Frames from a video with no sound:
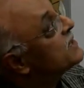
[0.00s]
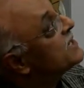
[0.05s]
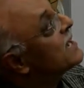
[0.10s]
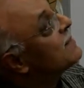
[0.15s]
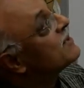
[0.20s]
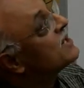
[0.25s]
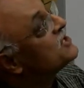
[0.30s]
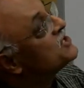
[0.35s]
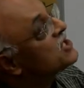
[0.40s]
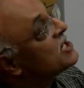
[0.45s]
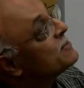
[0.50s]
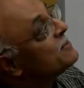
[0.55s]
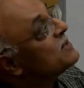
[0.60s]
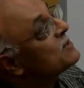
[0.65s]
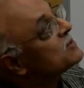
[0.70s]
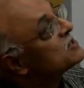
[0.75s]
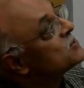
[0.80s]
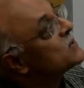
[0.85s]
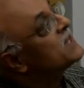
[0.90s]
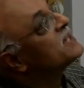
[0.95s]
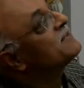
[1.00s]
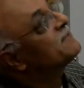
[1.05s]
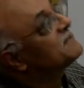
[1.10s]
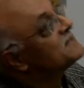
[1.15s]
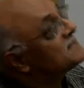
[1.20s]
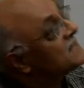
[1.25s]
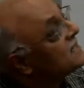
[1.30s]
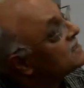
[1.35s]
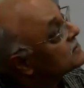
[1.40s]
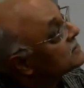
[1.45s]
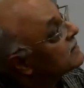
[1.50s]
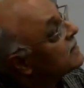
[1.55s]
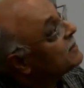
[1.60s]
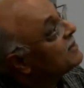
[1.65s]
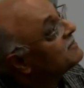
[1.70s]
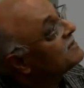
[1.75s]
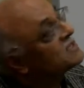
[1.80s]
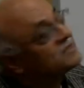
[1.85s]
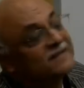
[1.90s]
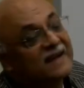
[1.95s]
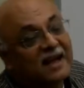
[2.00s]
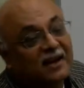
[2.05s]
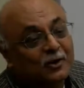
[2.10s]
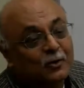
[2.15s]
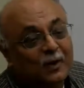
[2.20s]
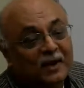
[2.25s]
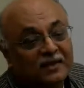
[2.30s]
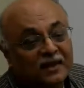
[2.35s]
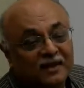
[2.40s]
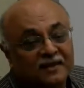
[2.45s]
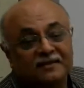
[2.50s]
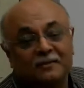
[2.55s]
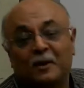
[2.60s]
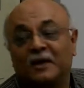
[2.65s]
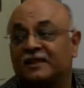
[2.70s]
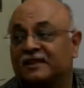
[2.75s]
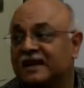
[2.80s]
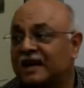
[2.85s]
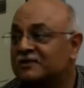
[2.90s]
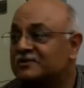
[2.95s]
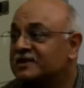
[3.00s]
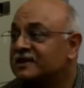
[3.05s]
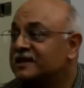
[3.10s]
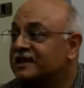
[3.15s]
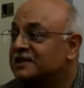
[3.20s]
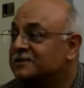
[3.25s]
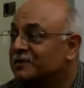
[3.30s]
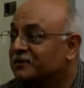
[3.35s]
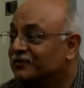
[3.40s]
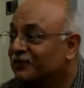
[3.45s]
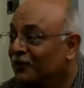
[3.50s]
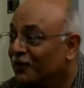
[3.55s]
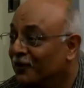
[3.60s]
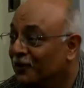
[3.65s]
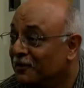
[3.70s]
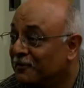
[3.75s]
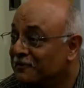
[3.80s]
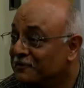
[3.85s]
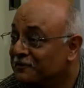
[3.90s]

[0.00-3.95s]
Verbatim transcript: capita GDP was 20% above its value 1,000 uh, years before.